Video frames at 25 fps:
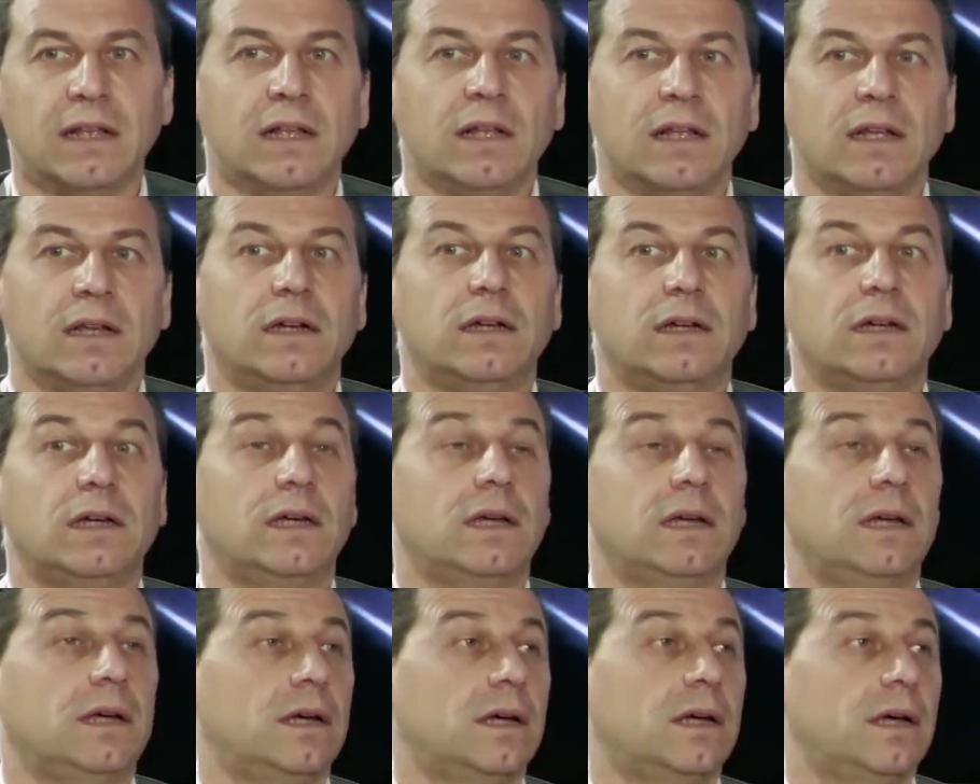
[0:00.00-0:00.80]

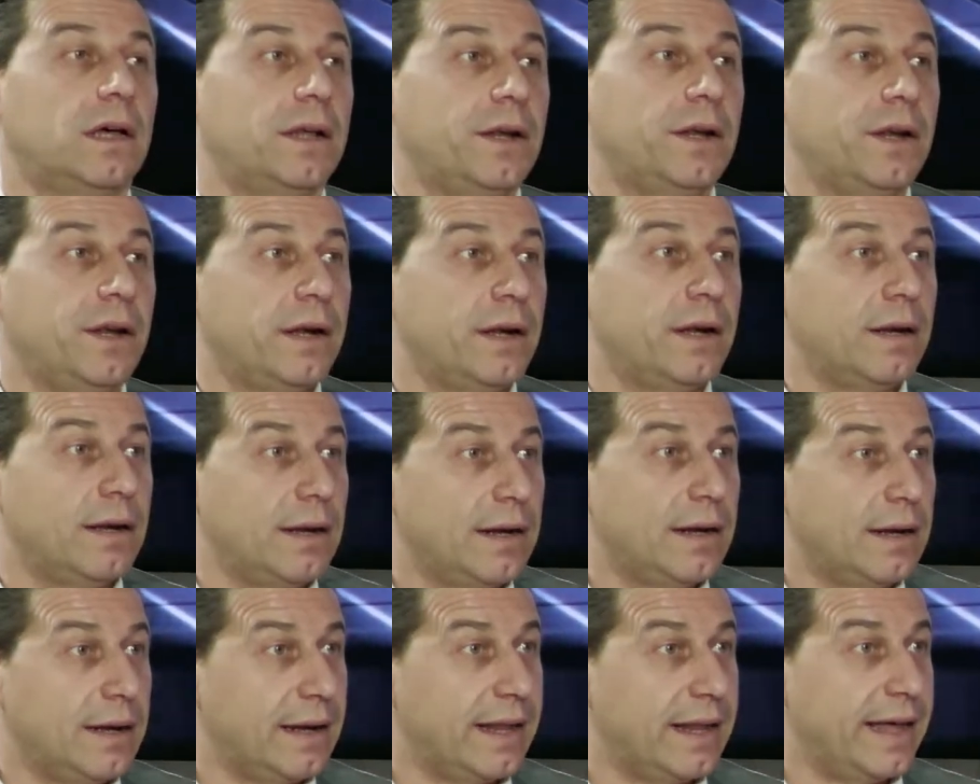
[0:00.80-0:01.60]

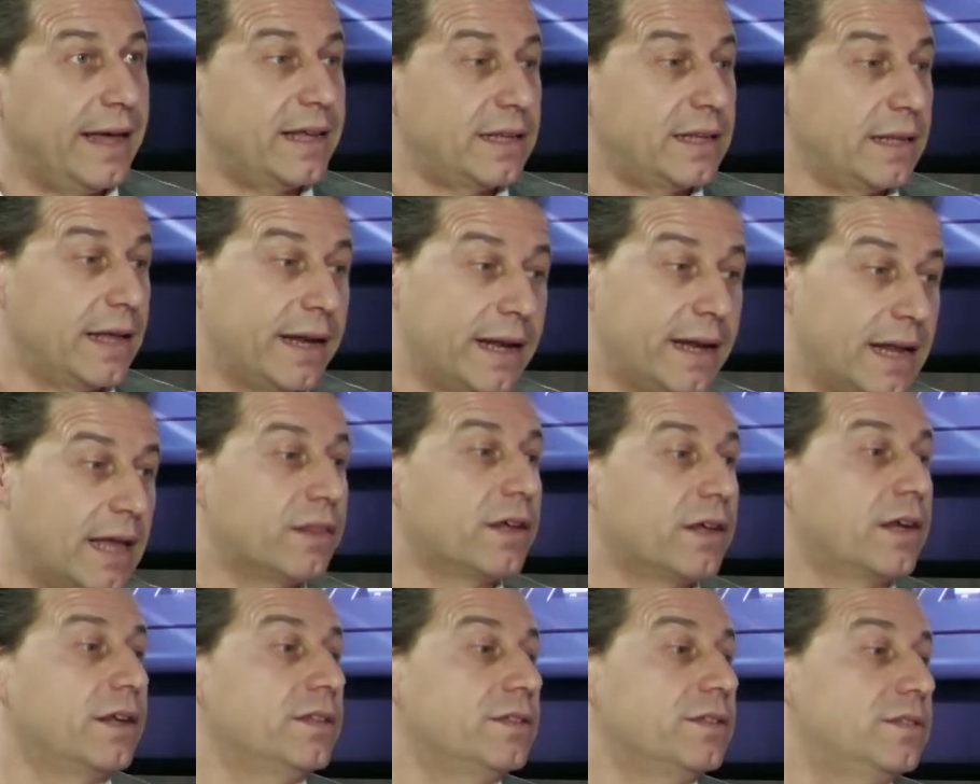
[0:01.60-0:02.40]

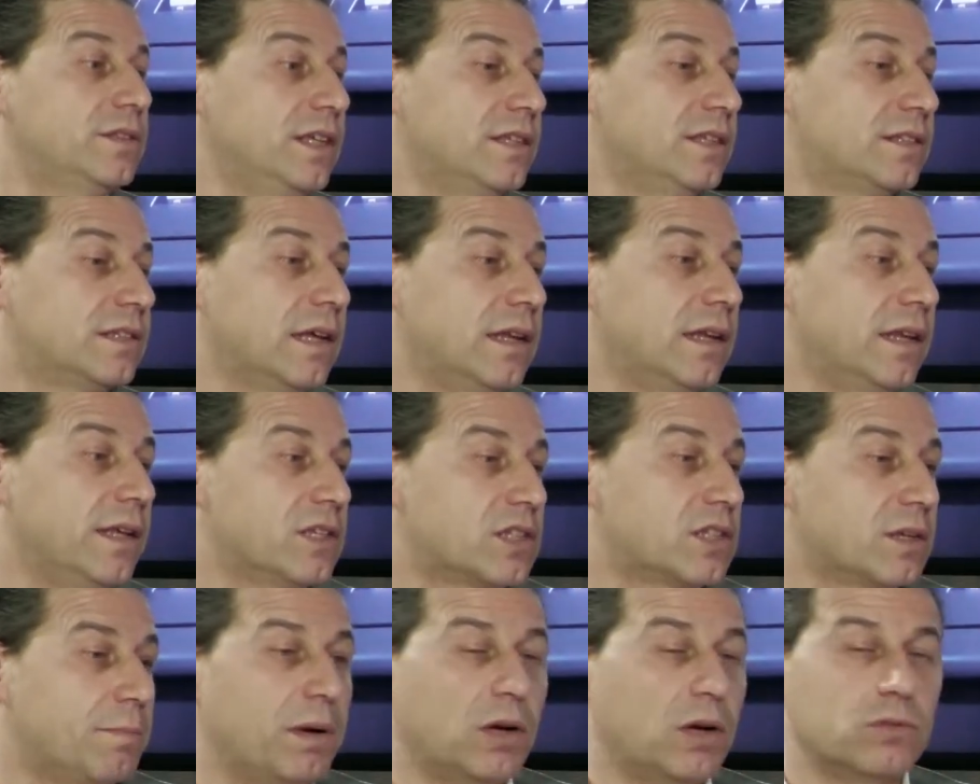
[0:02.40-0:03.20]
Another detail is
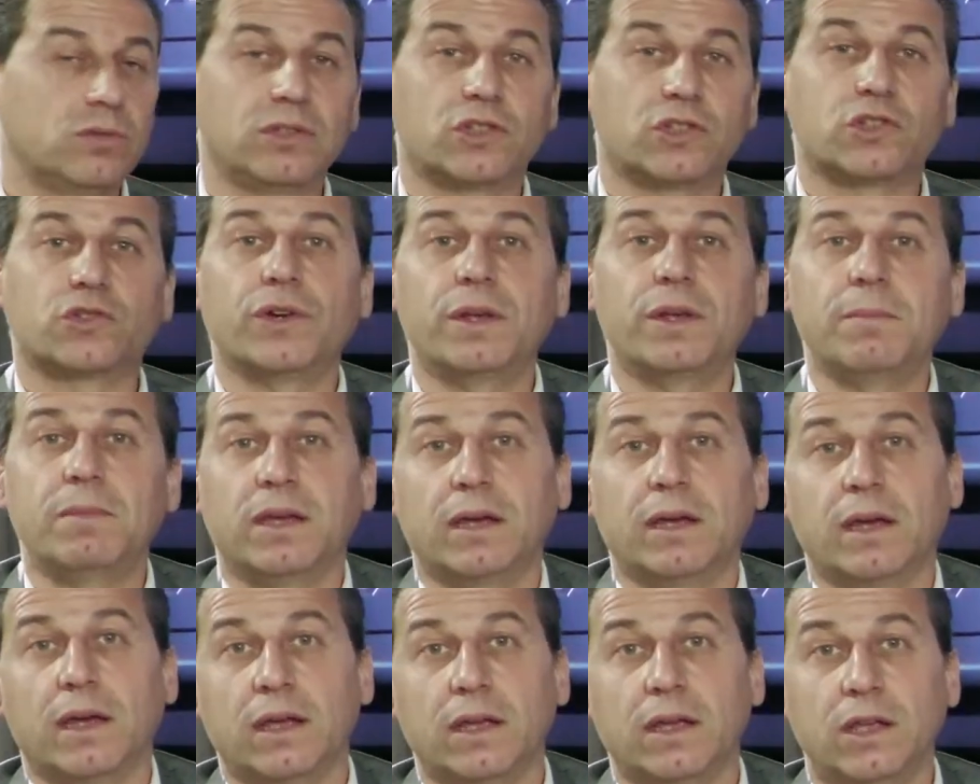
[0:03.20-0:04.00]
about the streaming
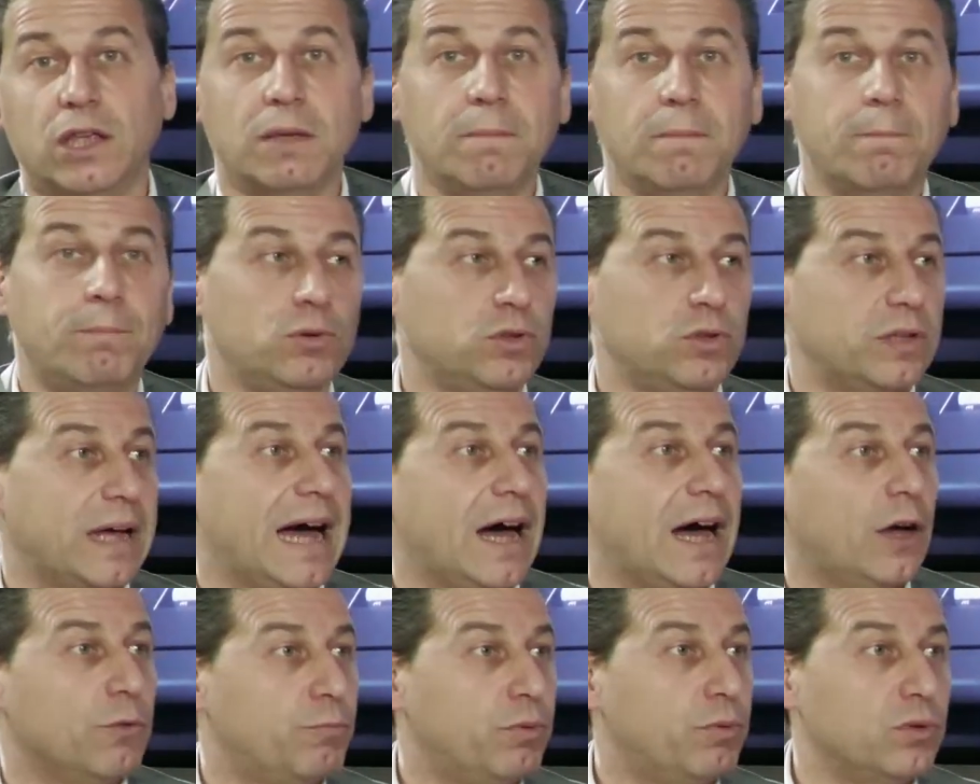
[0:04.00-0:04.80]

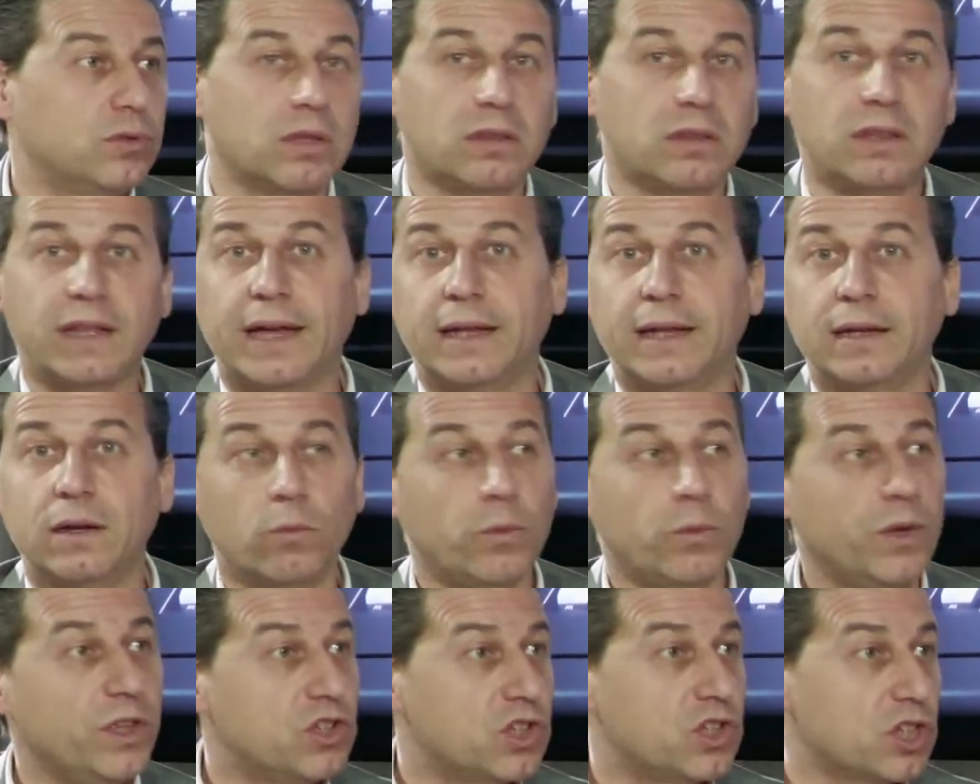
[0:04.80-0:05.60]
input-output. Then
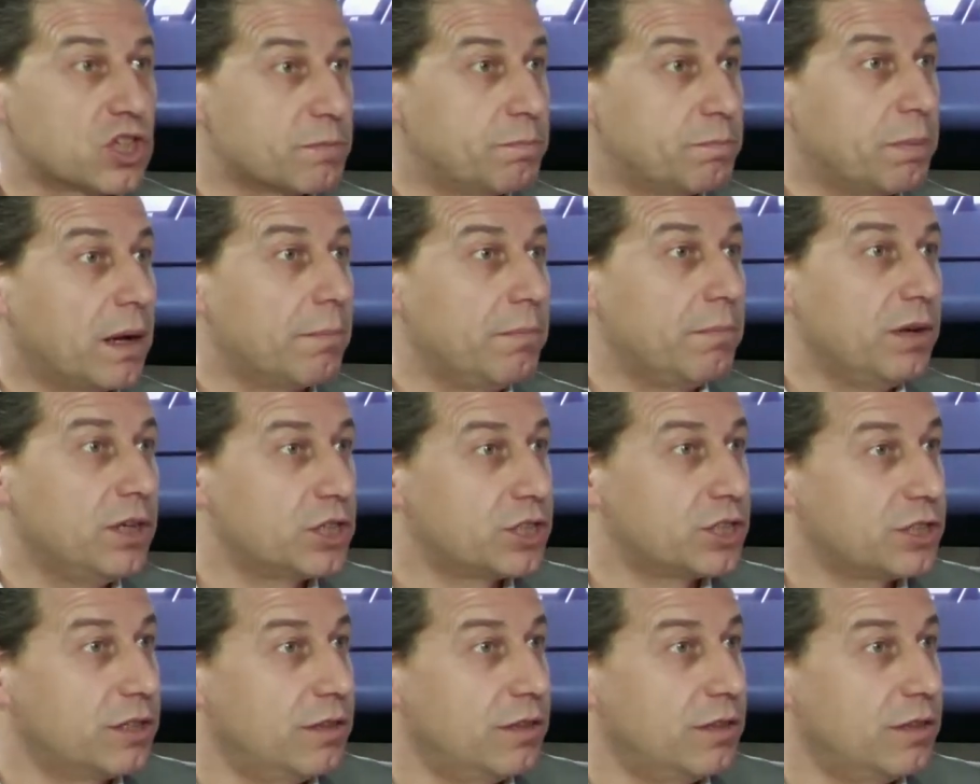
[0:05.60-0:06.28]
we just published